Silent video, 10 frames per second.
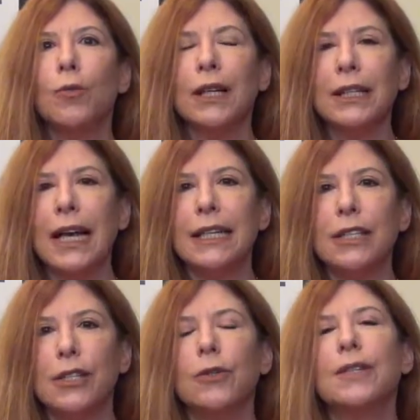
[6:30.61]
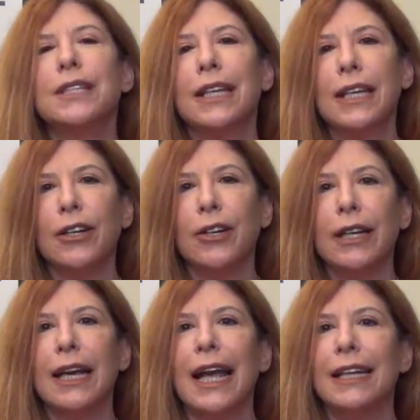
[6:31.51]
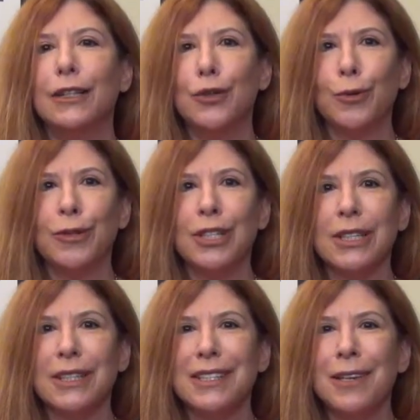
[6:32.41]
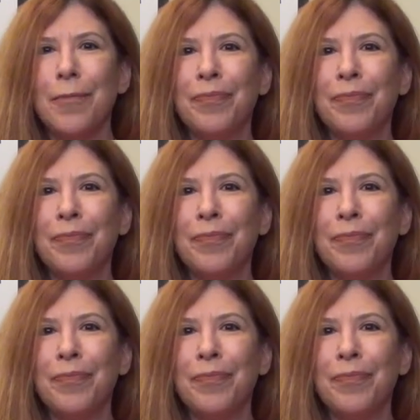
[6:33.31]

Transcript: related to security and intrusions.